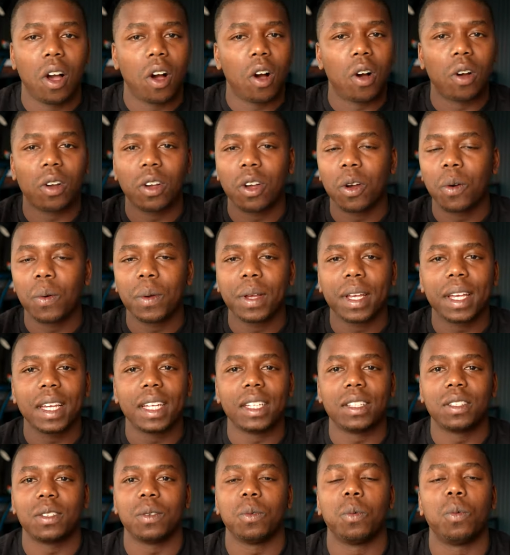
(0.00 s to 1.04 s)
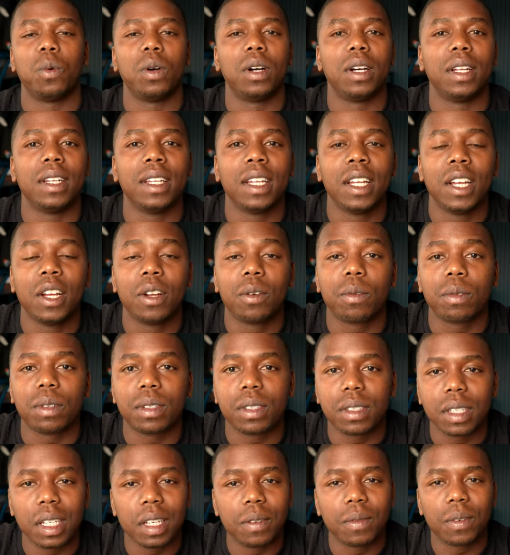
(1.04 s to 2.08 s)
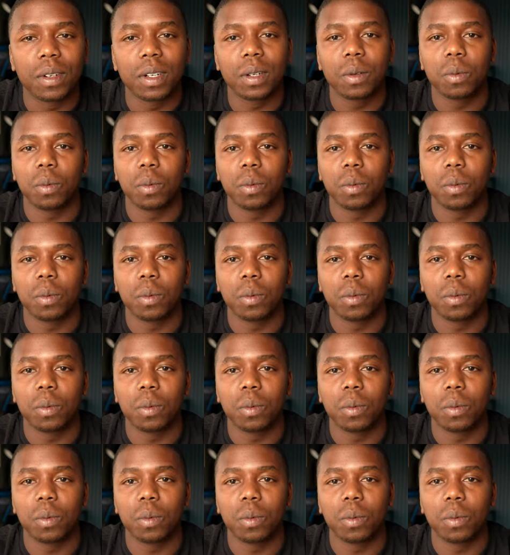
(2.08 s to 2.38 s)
all going into one receiver,